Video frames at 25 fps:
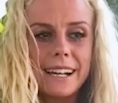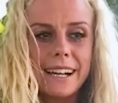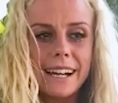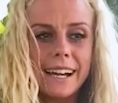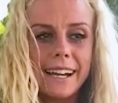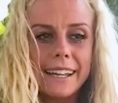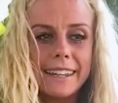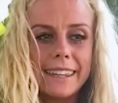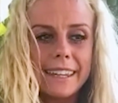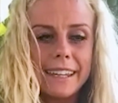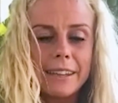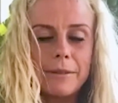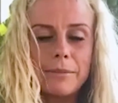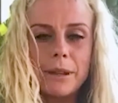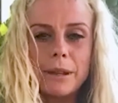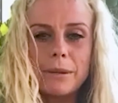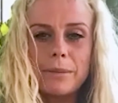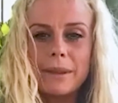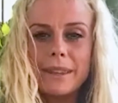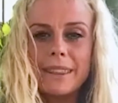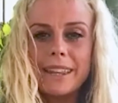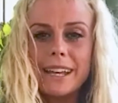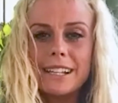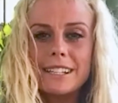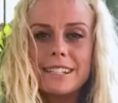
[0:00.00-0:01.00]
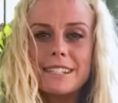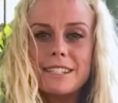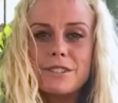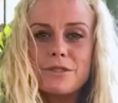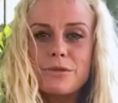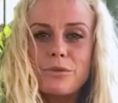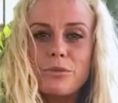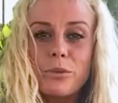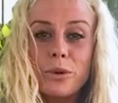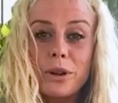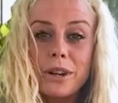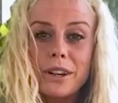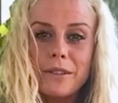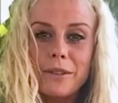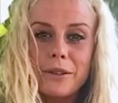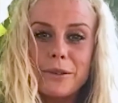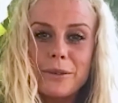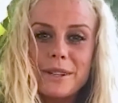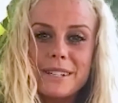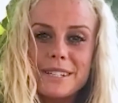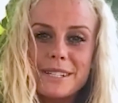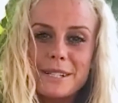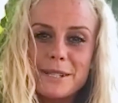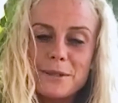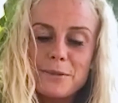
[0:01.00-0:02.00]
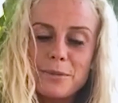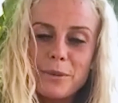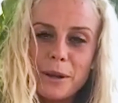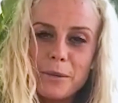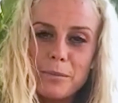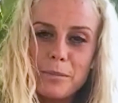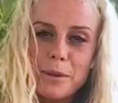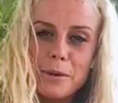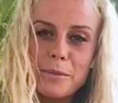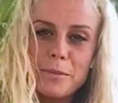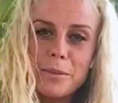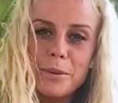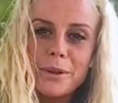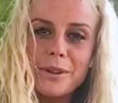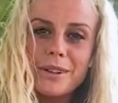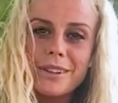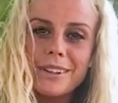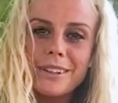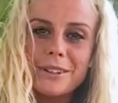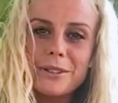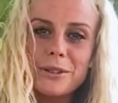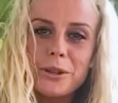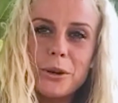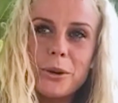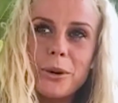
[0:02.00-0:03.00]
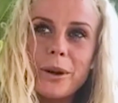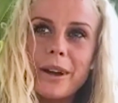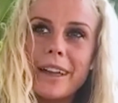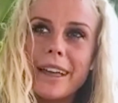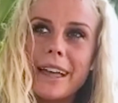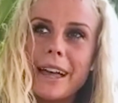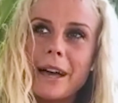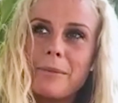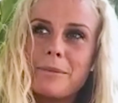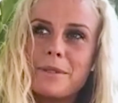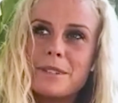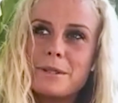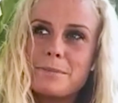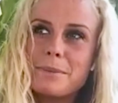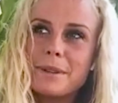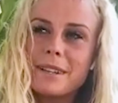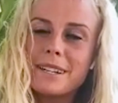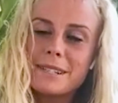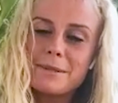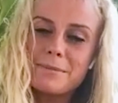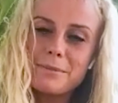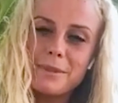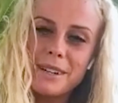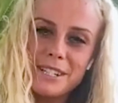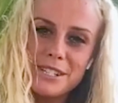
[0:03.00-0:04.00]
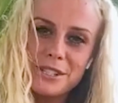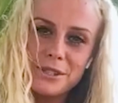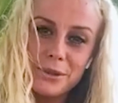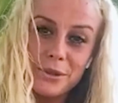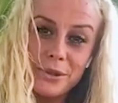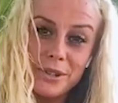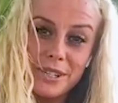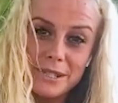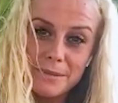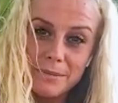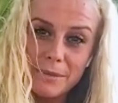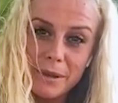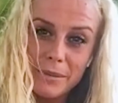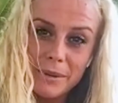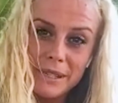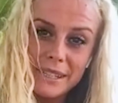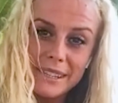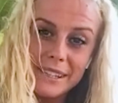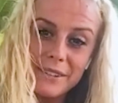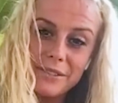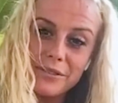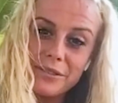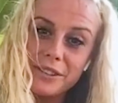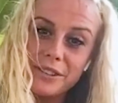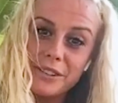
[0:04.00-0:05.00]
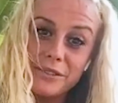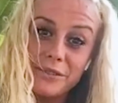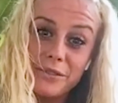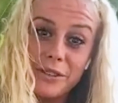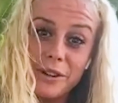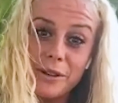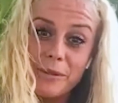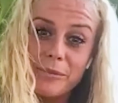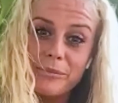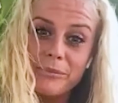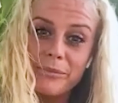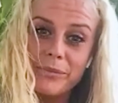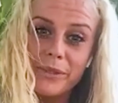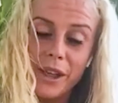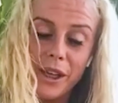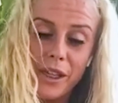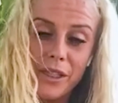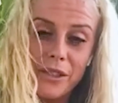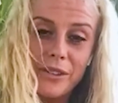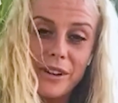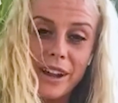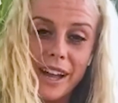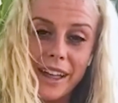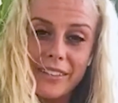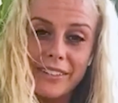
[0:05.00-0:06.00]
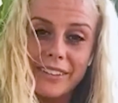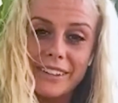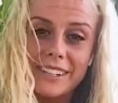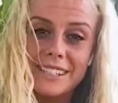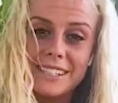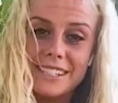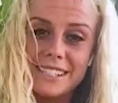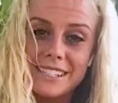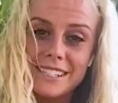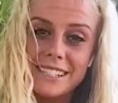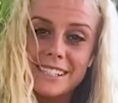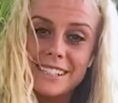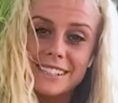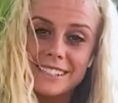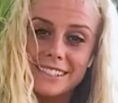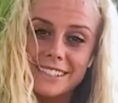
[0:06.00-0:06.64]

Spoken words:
I think maybe that's one of the reasons why people know who I am, is because my story is maybe different from other athletes.